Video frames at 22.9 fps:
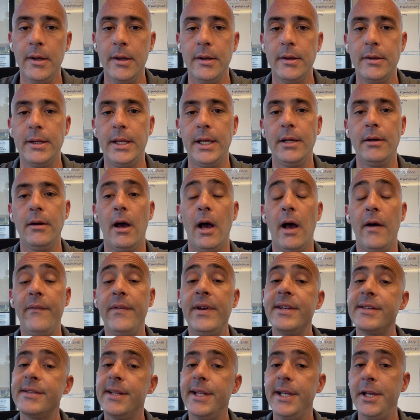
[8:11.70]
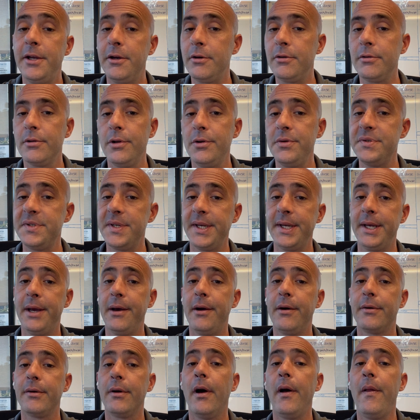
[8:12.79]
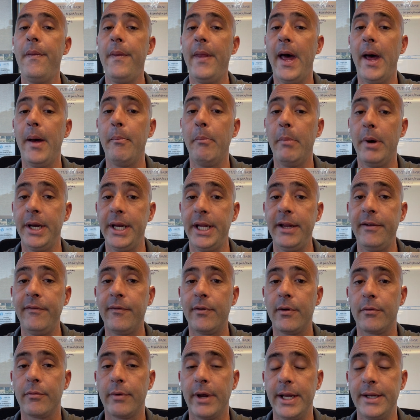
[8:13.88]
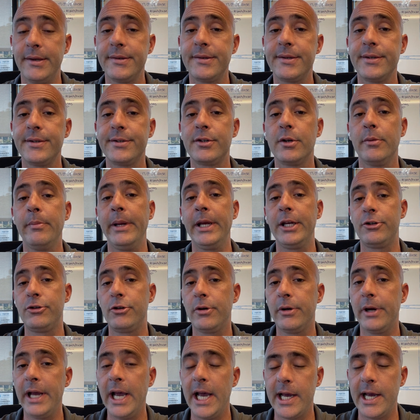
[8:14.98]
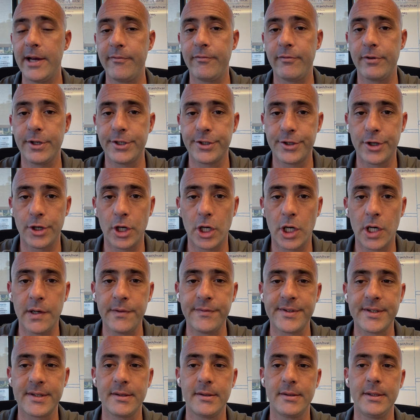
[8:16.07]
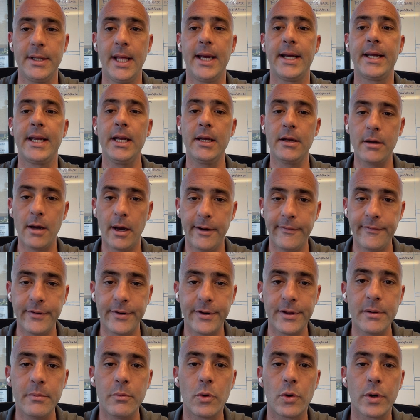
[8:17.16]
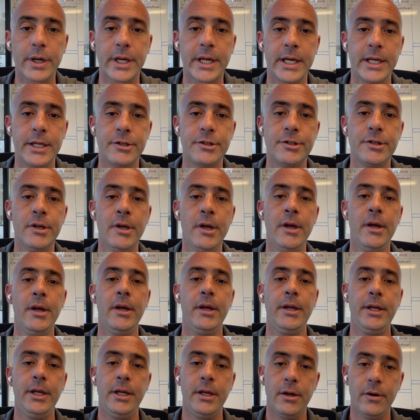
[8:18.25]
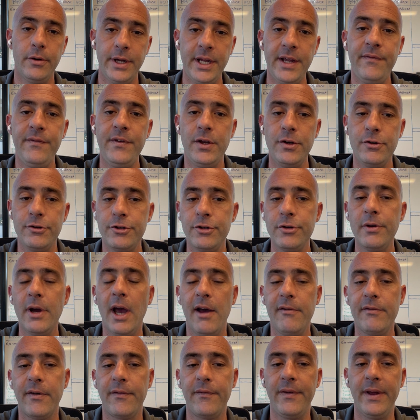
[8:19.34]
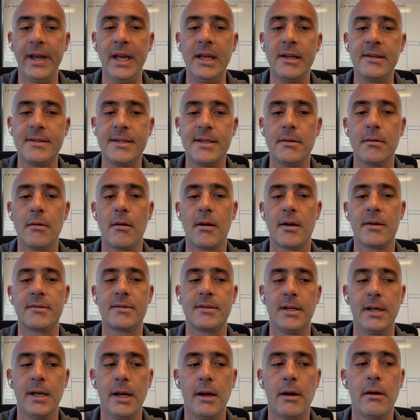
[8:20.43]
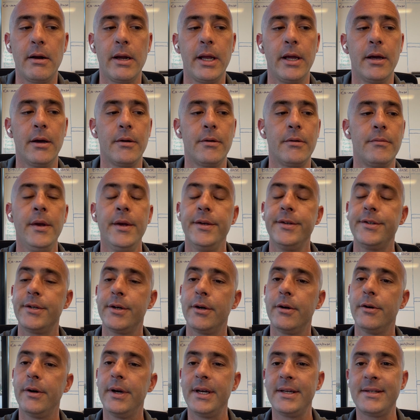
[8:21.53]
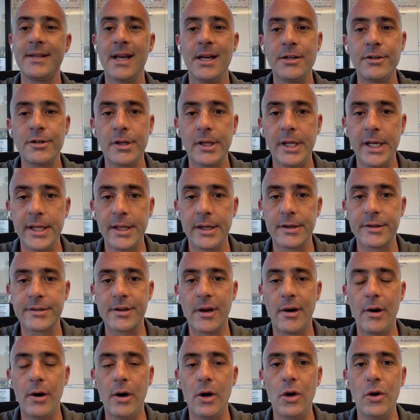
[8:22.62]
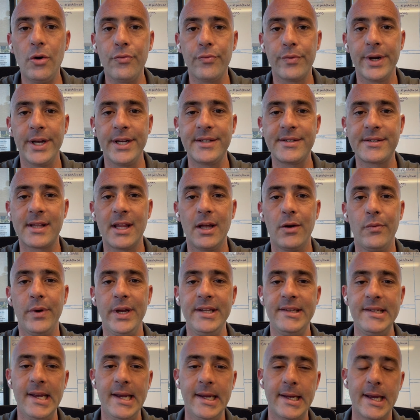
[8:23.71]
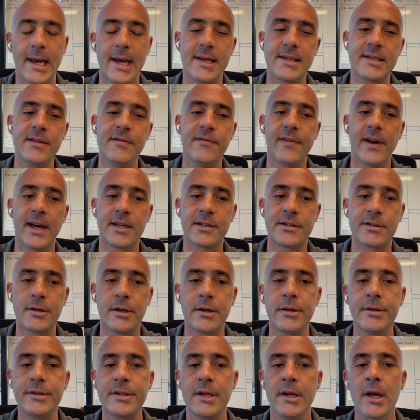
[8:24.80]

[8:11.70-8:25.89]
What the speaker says: then obviously you're losing out on that money for rent. So make sure to have reserves that can cover the mortgage, if you do have a vacancy loss scenario. So essentially there's all risks that we take as investors,